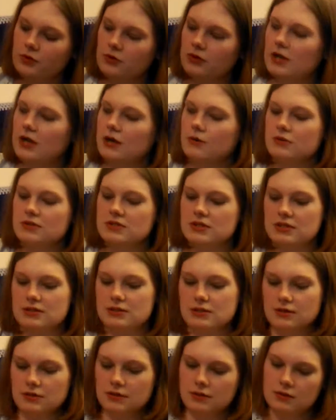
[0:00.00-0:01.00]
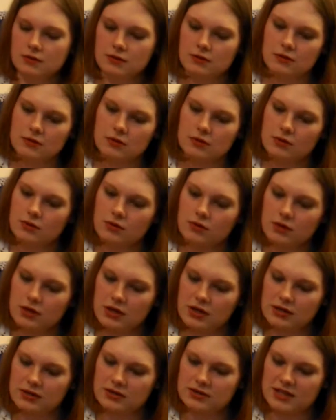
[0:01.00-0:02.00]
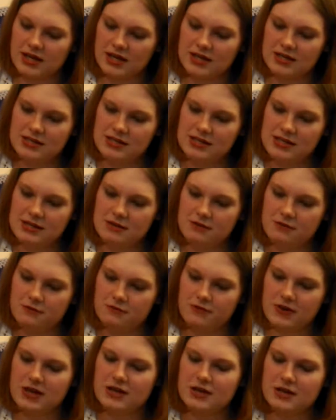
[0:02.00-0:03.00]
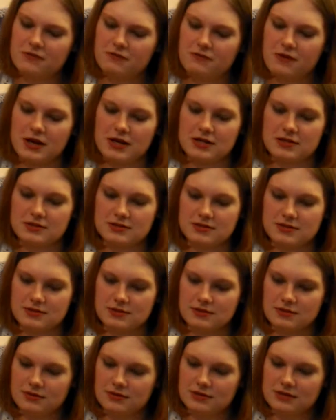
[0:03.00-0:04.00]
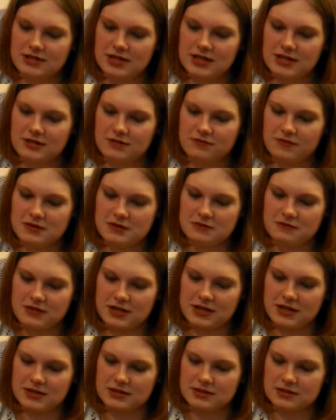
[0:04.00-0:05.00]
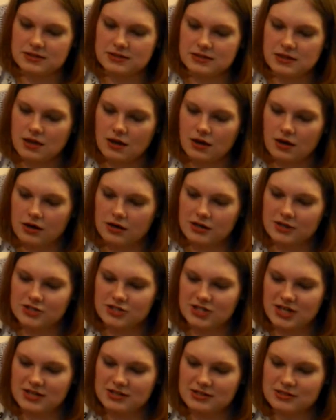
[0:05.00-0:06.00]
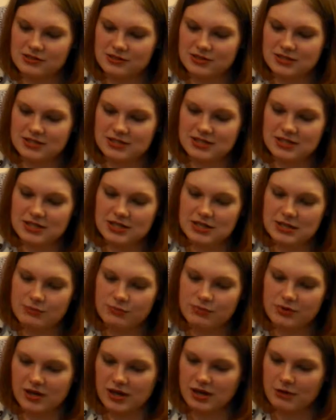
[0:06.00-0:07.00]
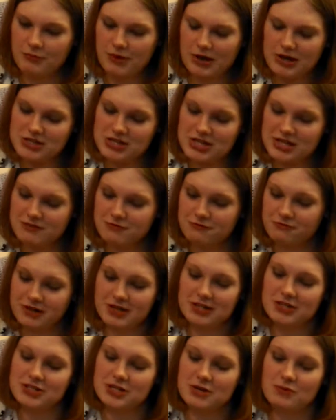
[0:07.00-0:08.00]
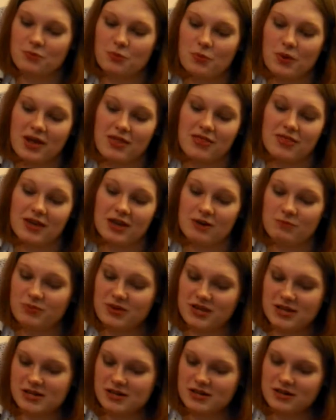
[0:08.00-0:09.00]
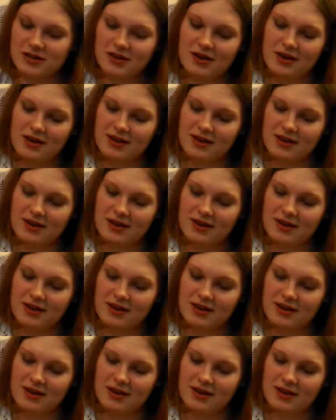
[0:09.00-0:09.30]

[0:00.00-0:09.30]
Now what's this? Tiny fairy friends are gentle and dear, bringing magic and friendship when they appear.